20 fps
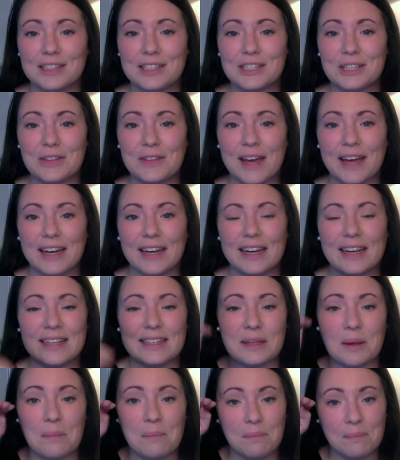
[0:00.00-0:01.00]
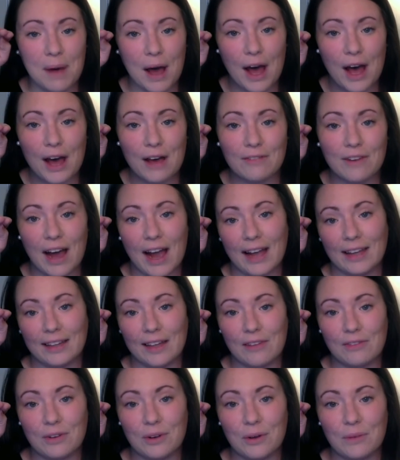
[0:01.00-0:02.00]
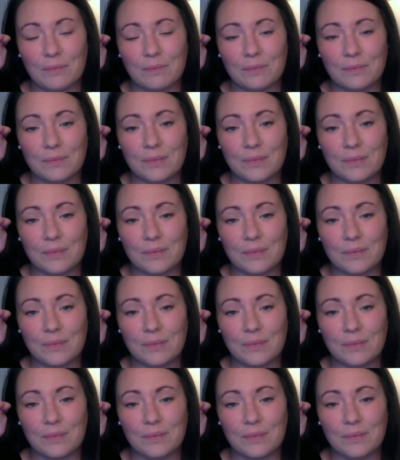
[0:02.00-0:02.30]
so that it is above eye level.